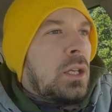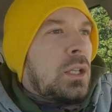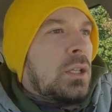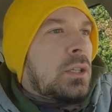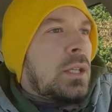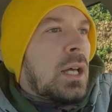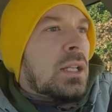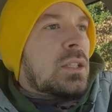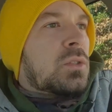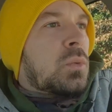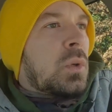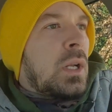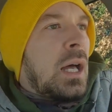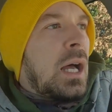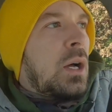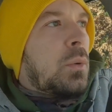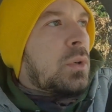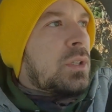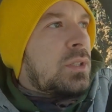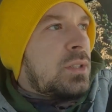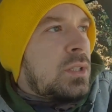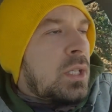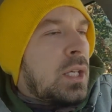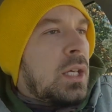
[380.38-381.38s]
that's what I
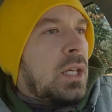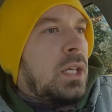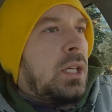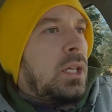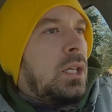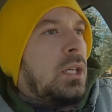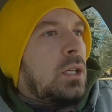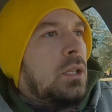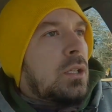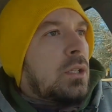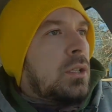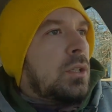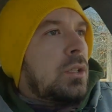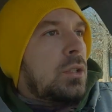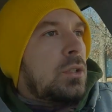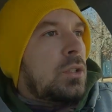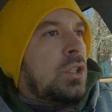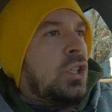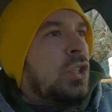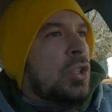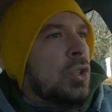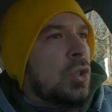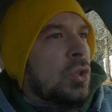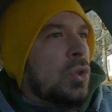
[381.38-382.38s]
would say
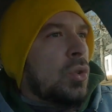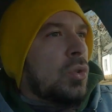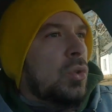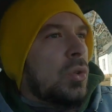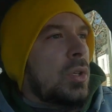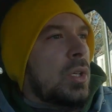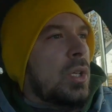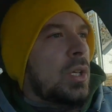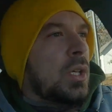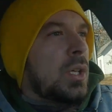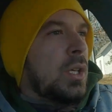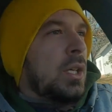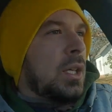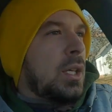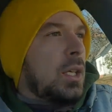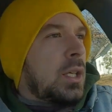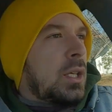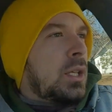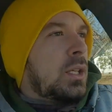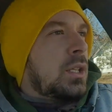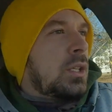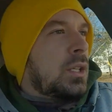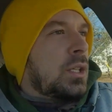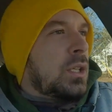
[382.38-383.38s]
to do.
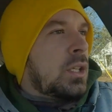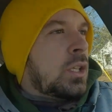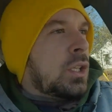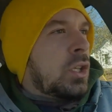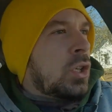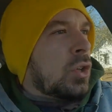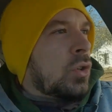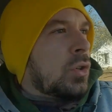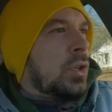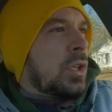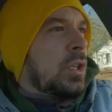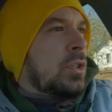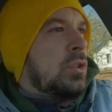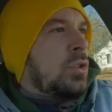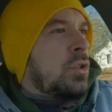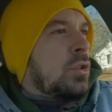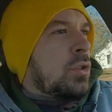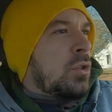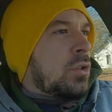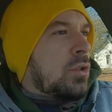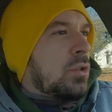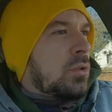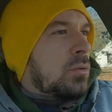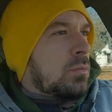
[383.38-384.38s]
You know, get
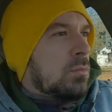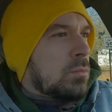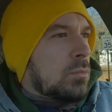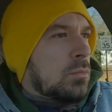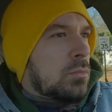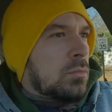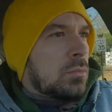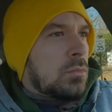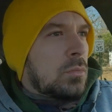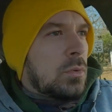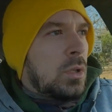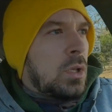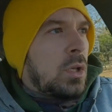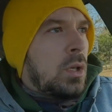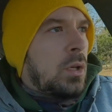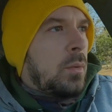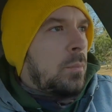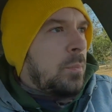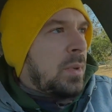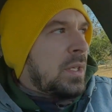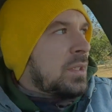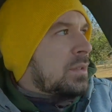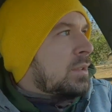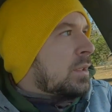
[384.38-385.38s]
your
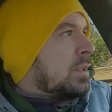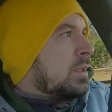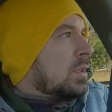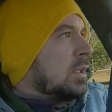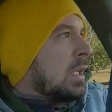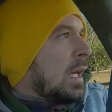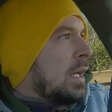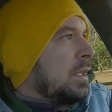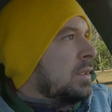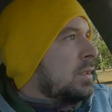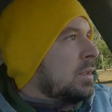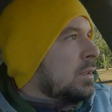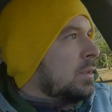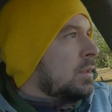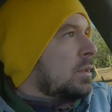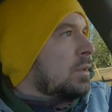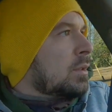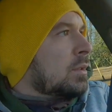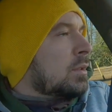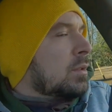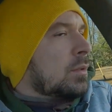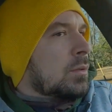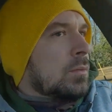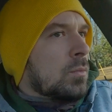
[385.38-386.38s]
business license
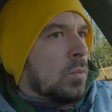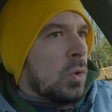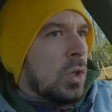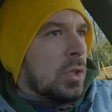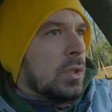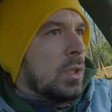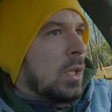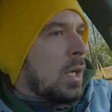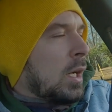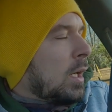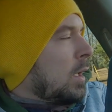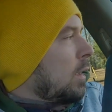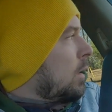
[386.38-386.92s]
and whatnot,